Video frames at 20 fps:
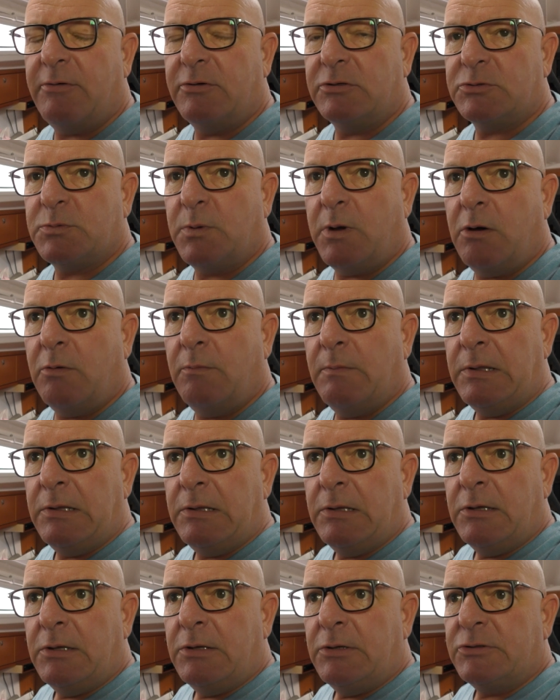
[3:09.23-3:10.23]
as well
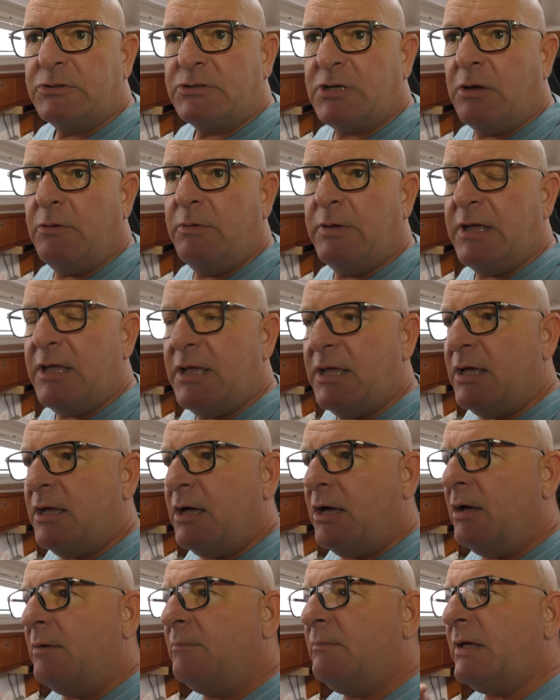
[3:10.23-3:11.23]
so
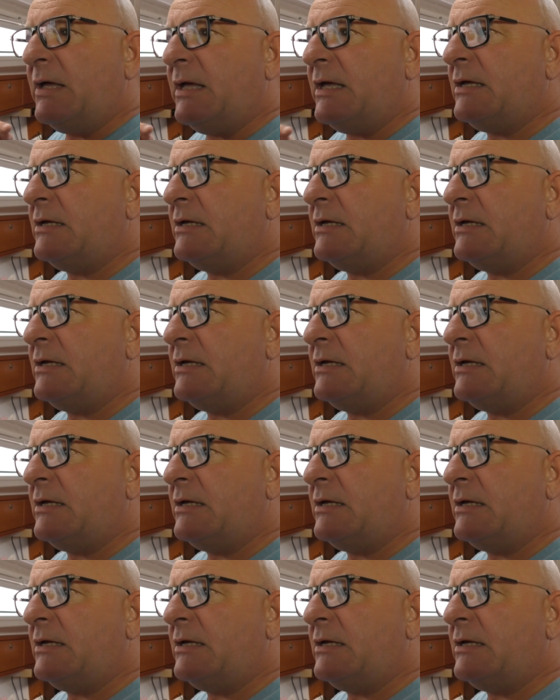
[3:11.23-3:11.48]
um,